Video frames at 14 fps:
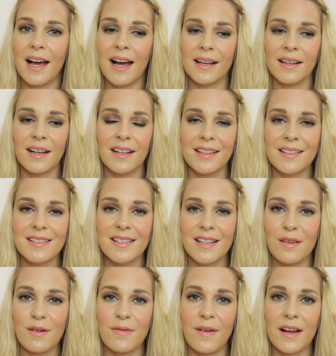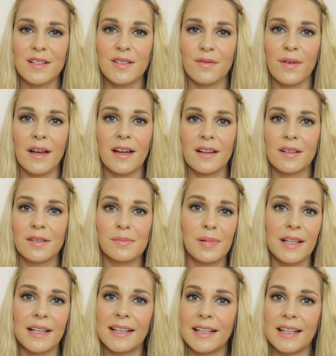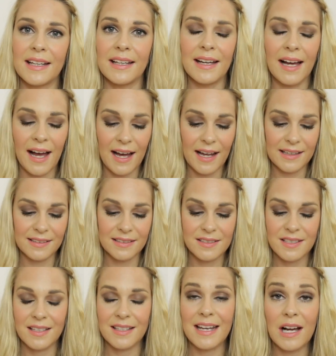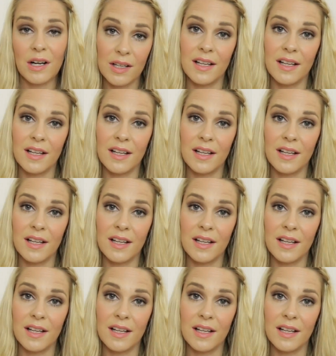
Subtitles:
and I can see the effects of it completely, and now I